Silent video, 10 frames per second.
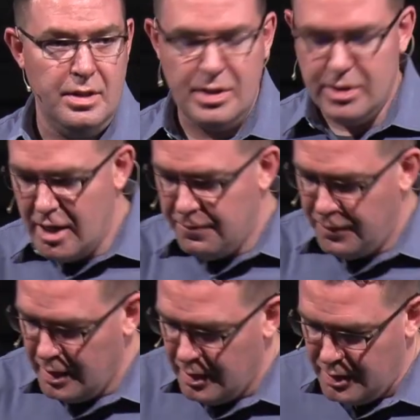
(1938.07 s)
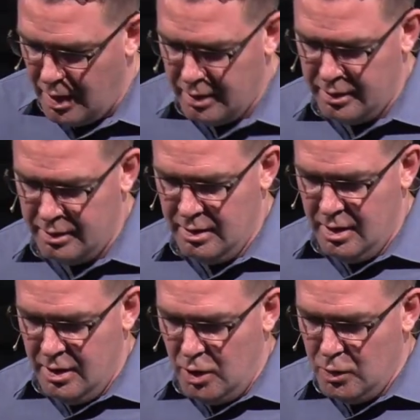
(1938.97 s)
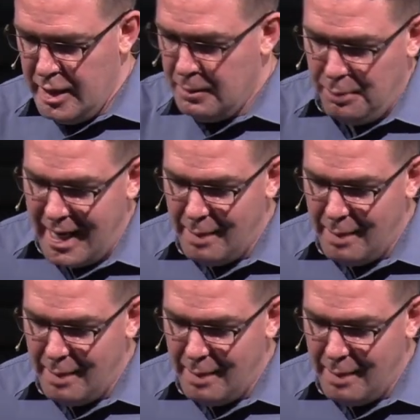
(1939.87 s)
To Stephanie and Donna, who lead